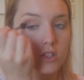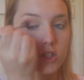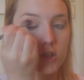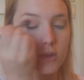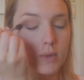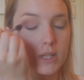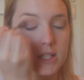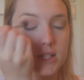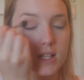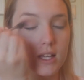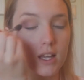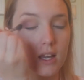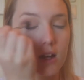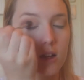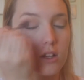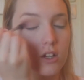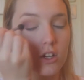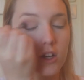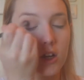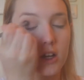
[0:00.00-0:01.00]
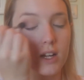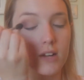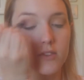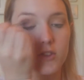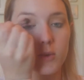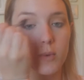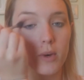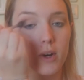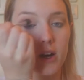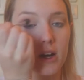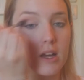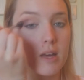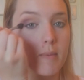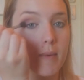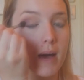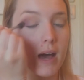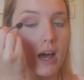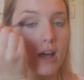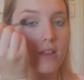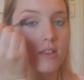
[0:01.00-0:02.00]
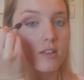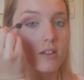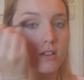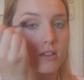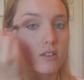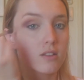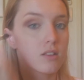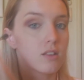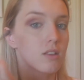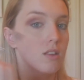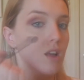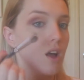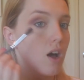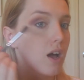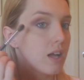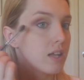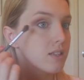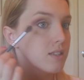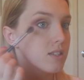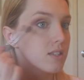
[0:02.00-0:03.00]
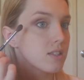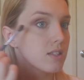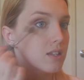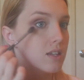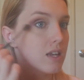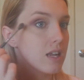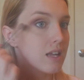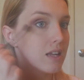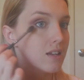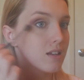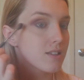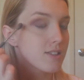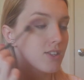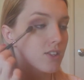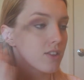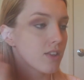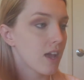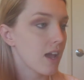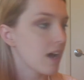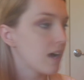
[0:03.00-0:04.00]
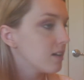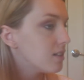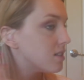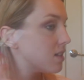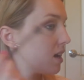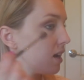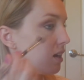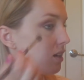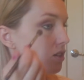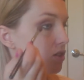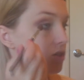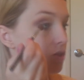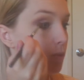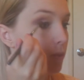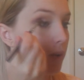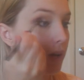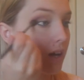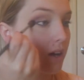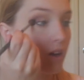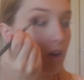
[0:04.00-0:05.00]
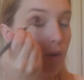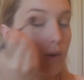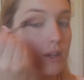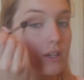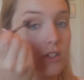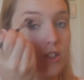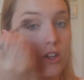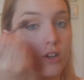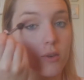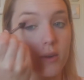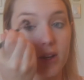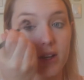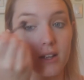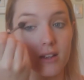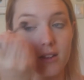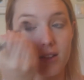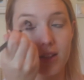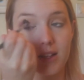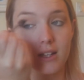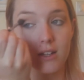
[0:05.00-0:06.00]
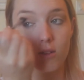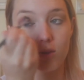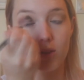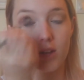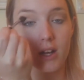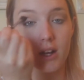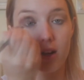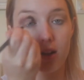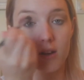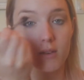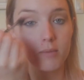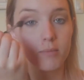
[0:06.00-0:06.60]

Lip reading: Once again, you don't have to worry about the lines and the neatness on the outside because we are going to go in and clean all that up.